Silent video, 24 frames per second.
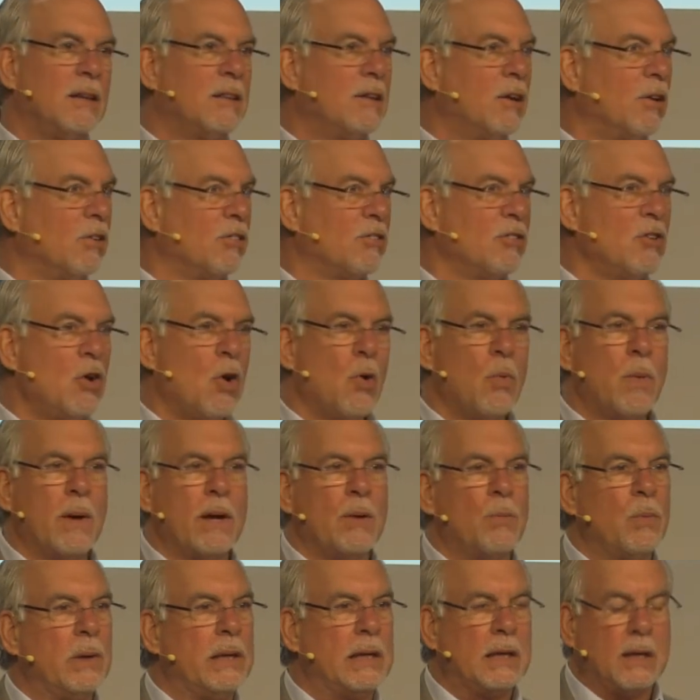there's no
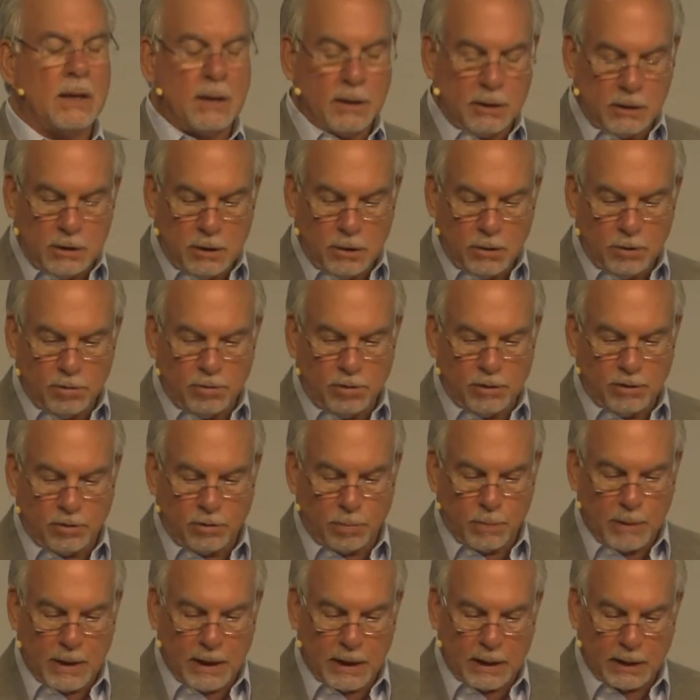way we can accuse
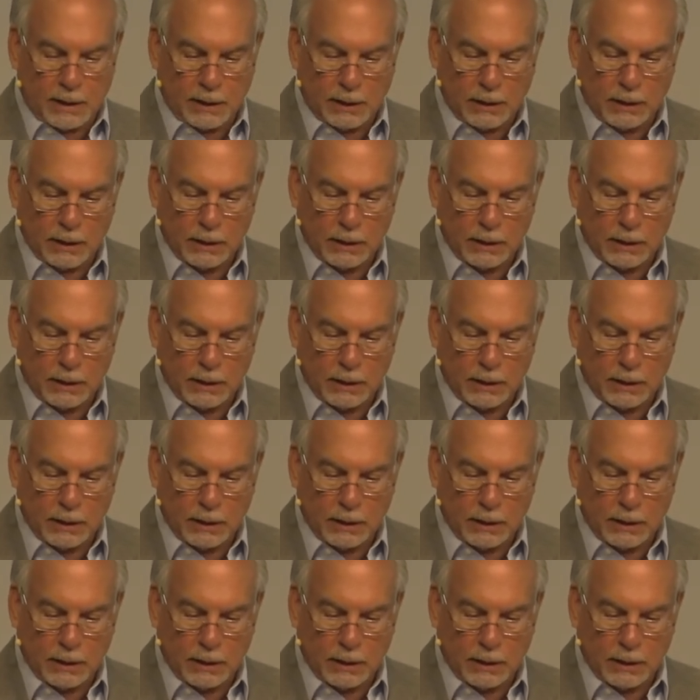this man.